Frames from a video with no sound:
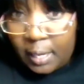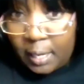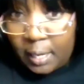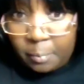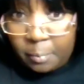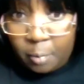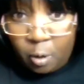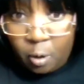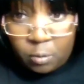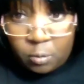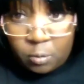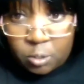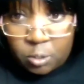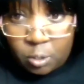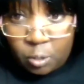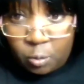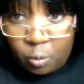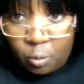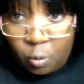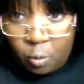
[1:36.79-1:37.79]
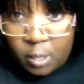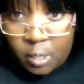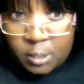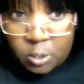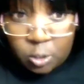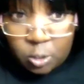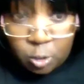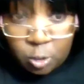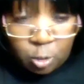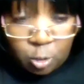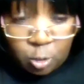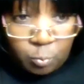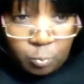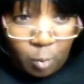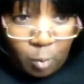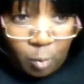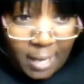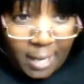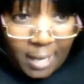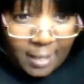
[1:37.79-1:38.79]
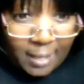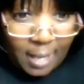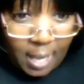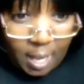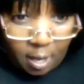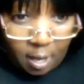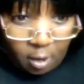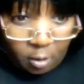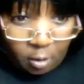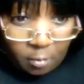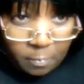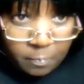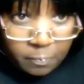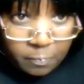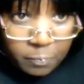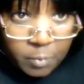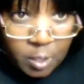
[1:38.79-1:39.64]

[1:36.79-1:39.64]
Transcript: And I'm also on Zoom right now.